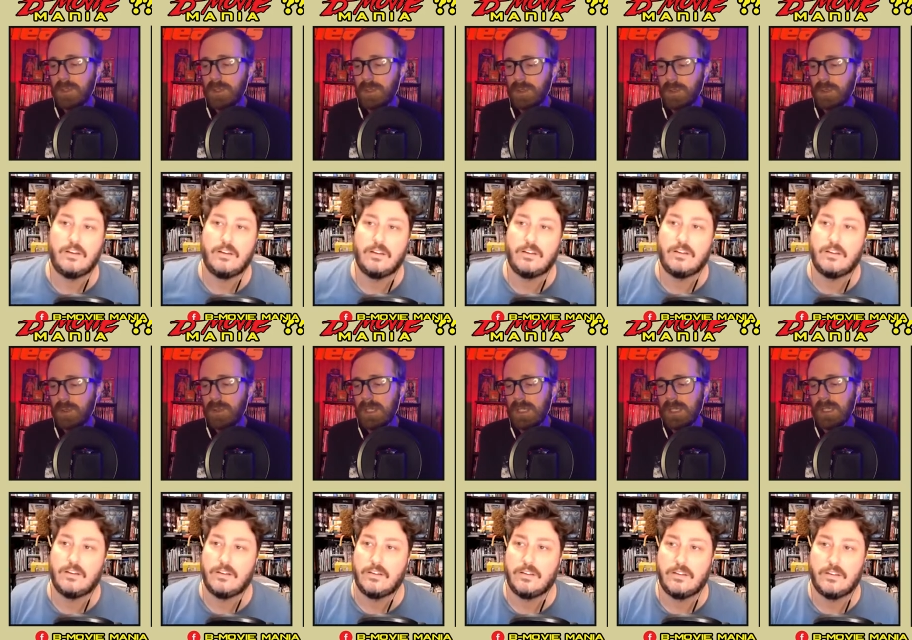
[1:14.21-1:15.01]

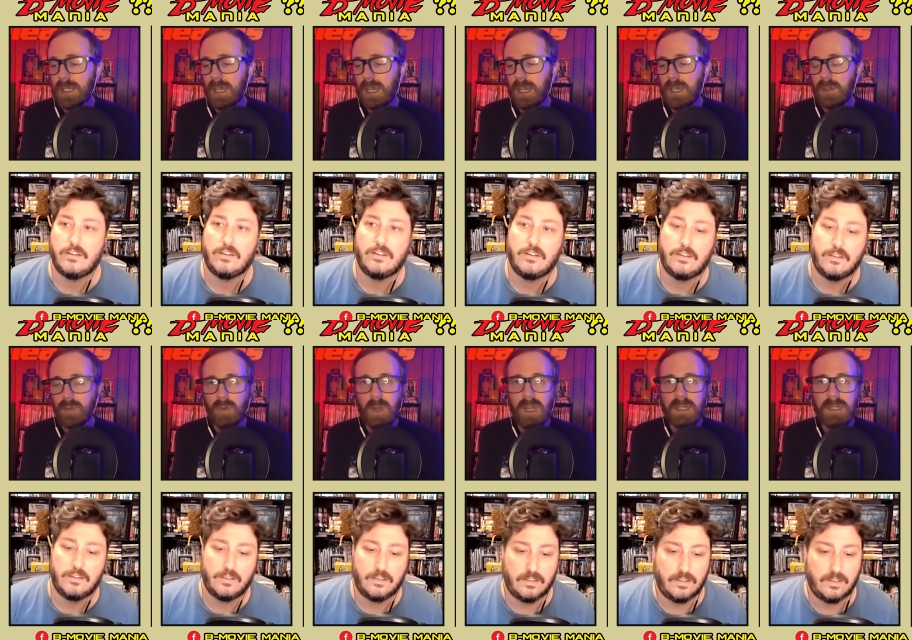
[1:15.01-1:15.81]
Speaker 1: to uh,
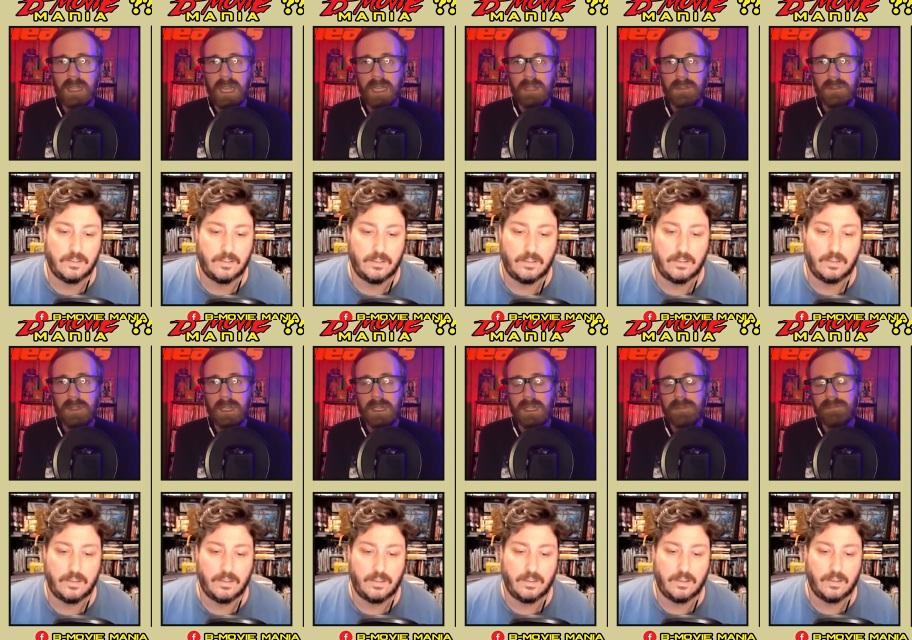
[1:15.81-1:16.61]
run kind of
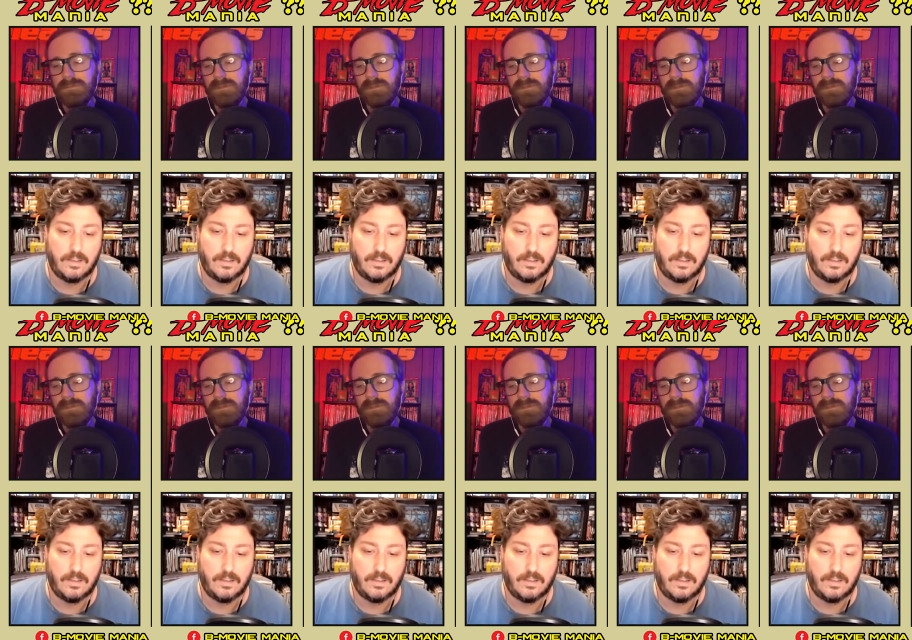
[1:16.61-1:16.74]
a...